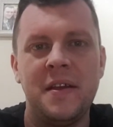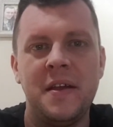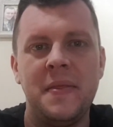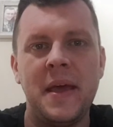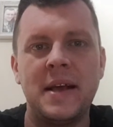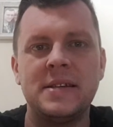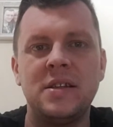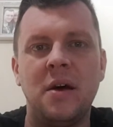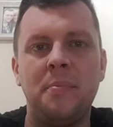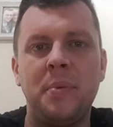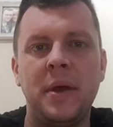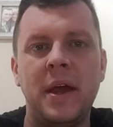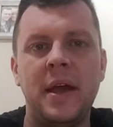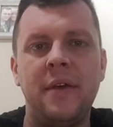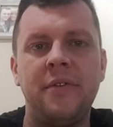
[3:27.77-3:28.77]
Next
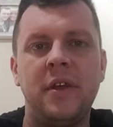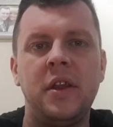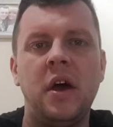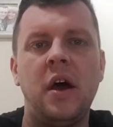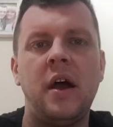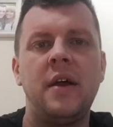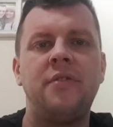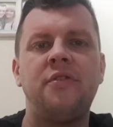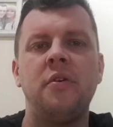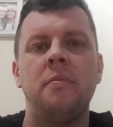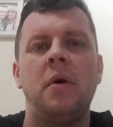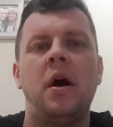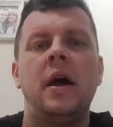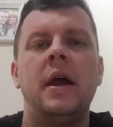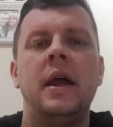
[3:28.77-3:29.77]
up is an
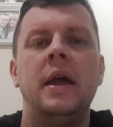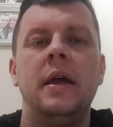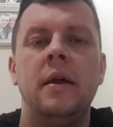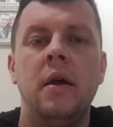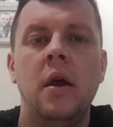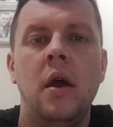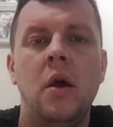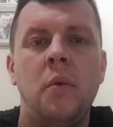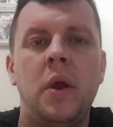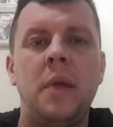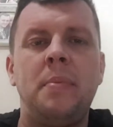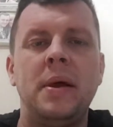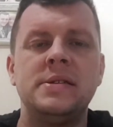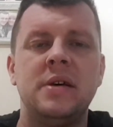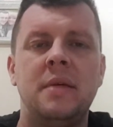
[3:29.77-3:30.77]
item when I
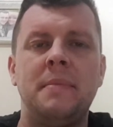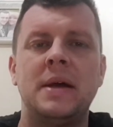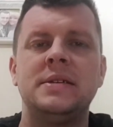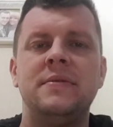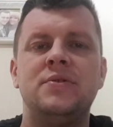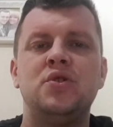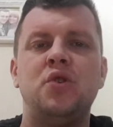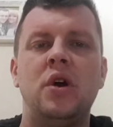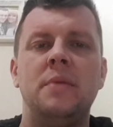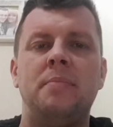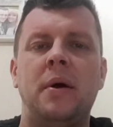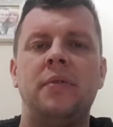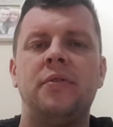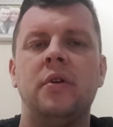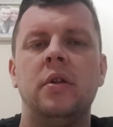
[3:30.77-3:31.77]
picked up the massive toy
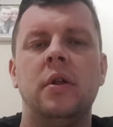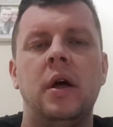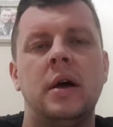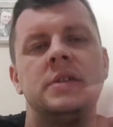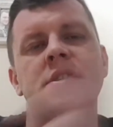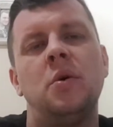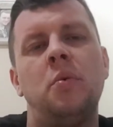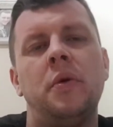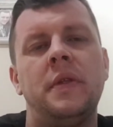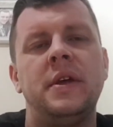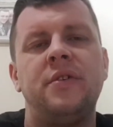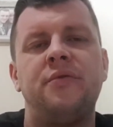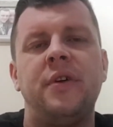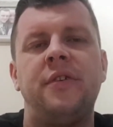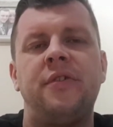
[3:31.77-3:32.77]
bundle, I sold one of
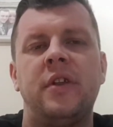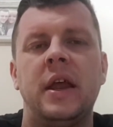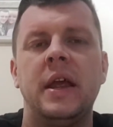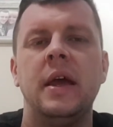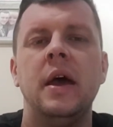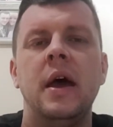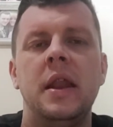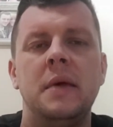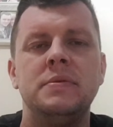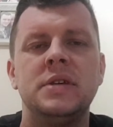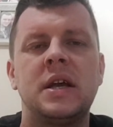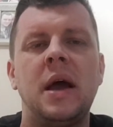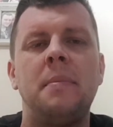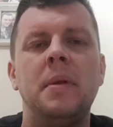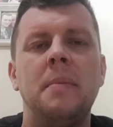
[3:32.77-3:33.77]
these recently. There was a
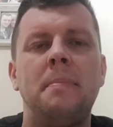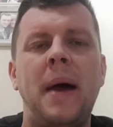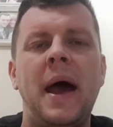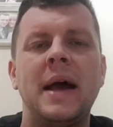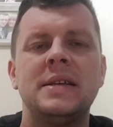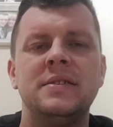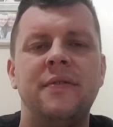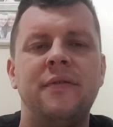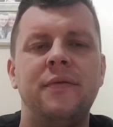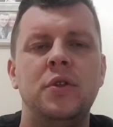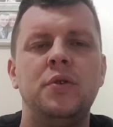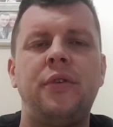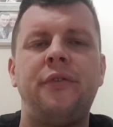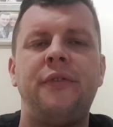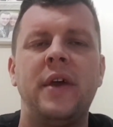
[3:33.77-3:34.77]
couple of bags of
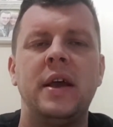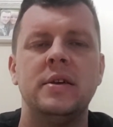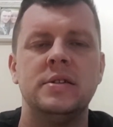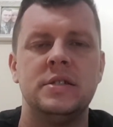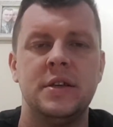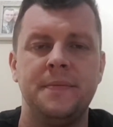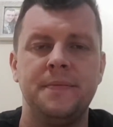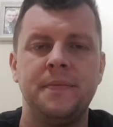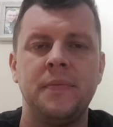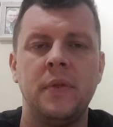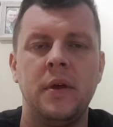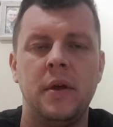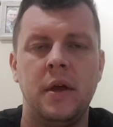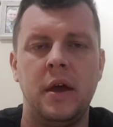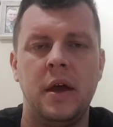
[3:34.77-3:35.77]
loose figures,
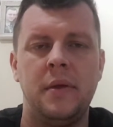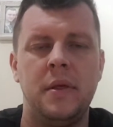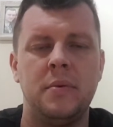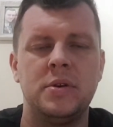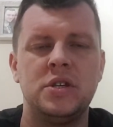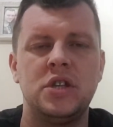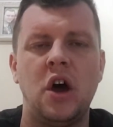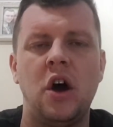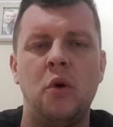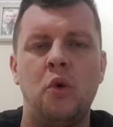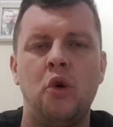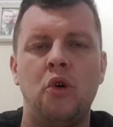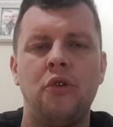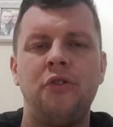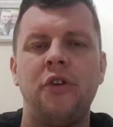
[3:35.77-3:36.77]
and there were Star
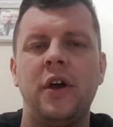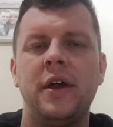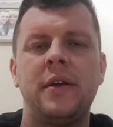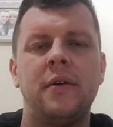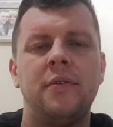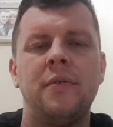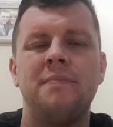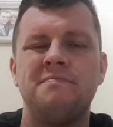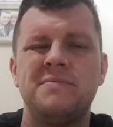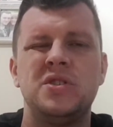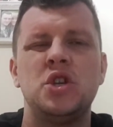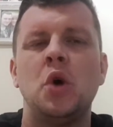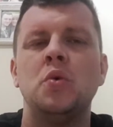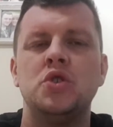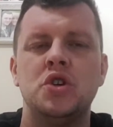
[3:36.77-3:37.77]
Wars, like
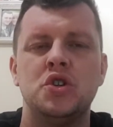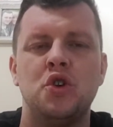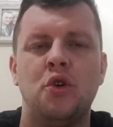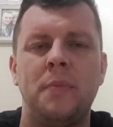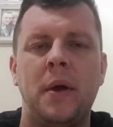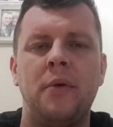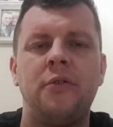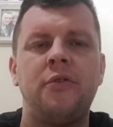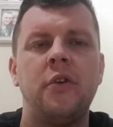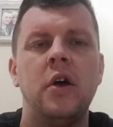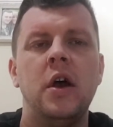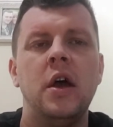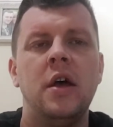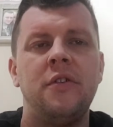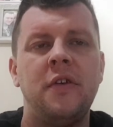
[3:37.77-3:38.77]
soldiers almost.
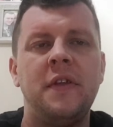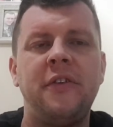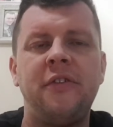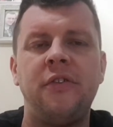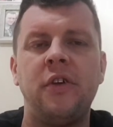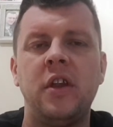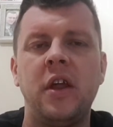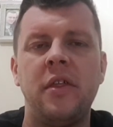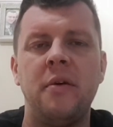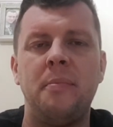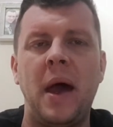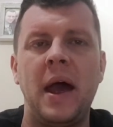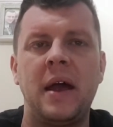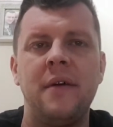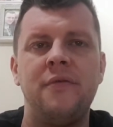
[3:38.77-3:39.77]
So this is another
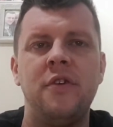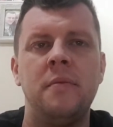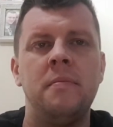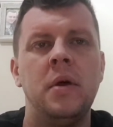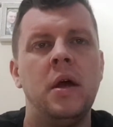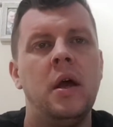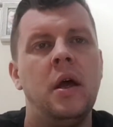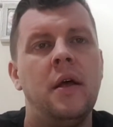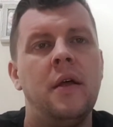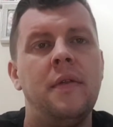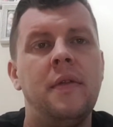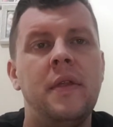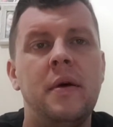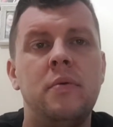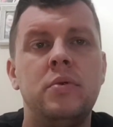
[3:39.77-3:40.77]
bag of them.
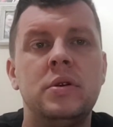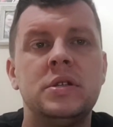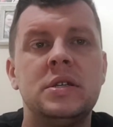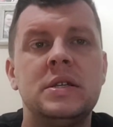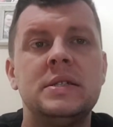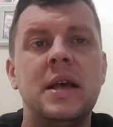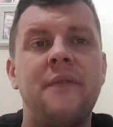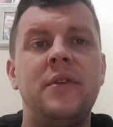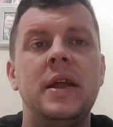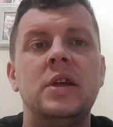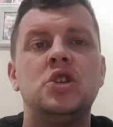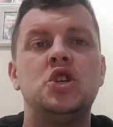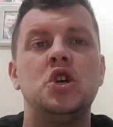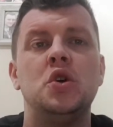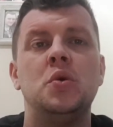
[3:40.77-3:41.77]
There was
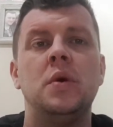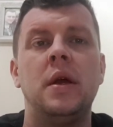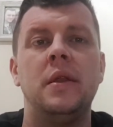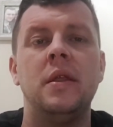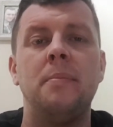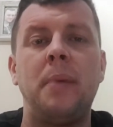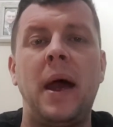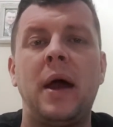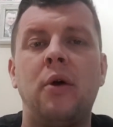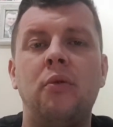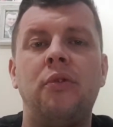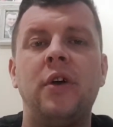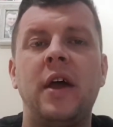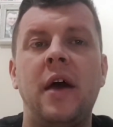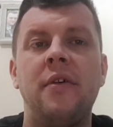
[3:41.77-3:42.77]
72 in the bag
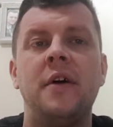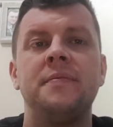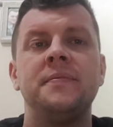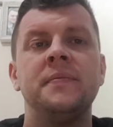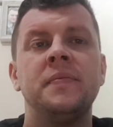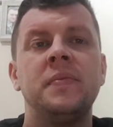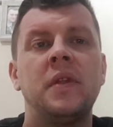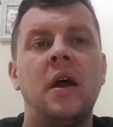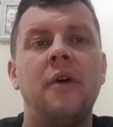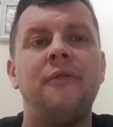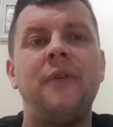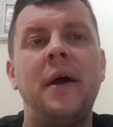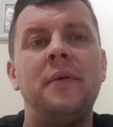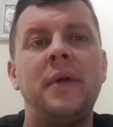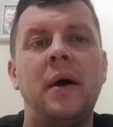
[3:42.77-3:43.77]
altogether. I
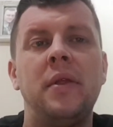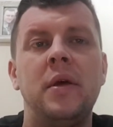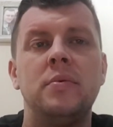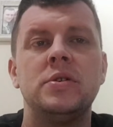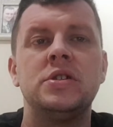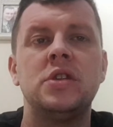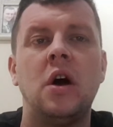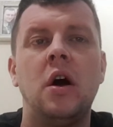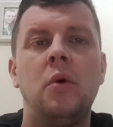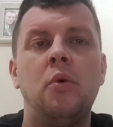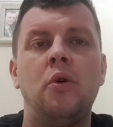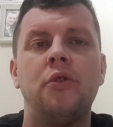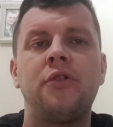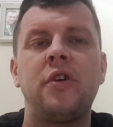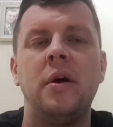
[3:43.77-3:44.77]
found out they were Star
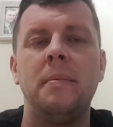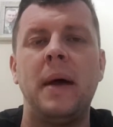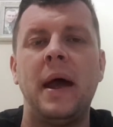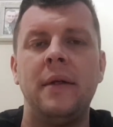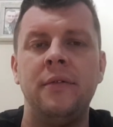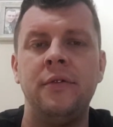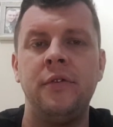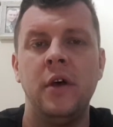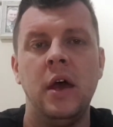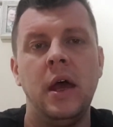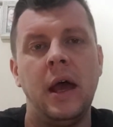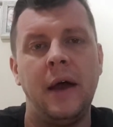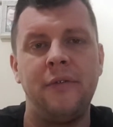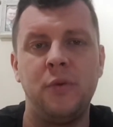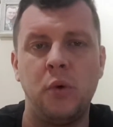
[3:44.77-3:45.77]
Wars Command
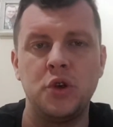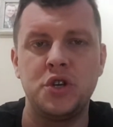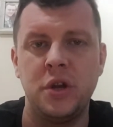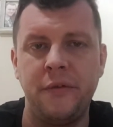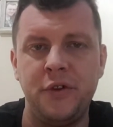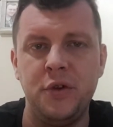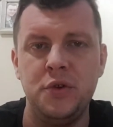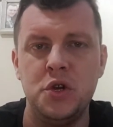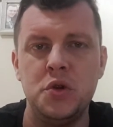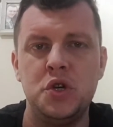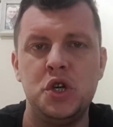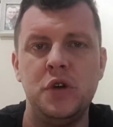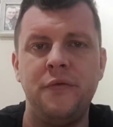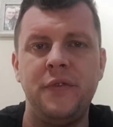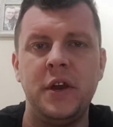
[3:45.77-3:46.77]
after watching a few
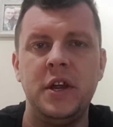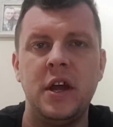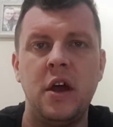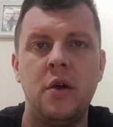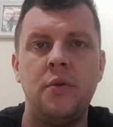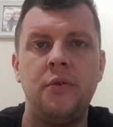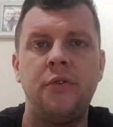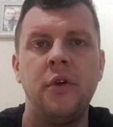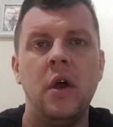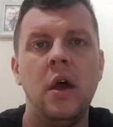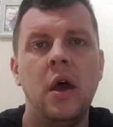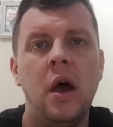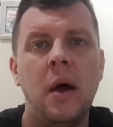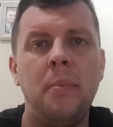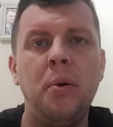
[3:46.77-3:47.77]
YouTube videos.
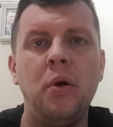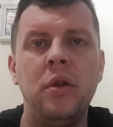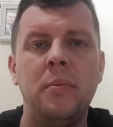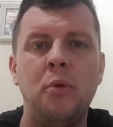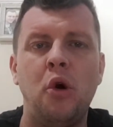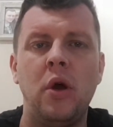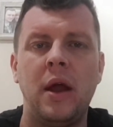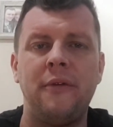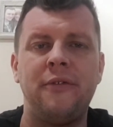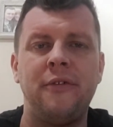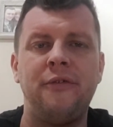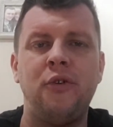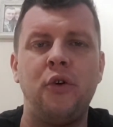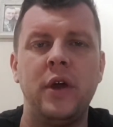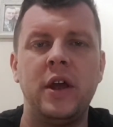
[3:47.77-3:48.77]
I put them all up for
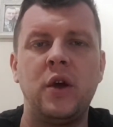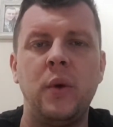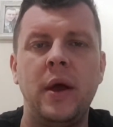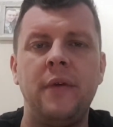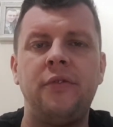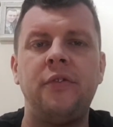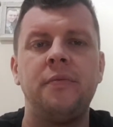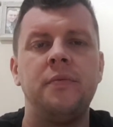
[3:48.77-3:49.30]
40 quid.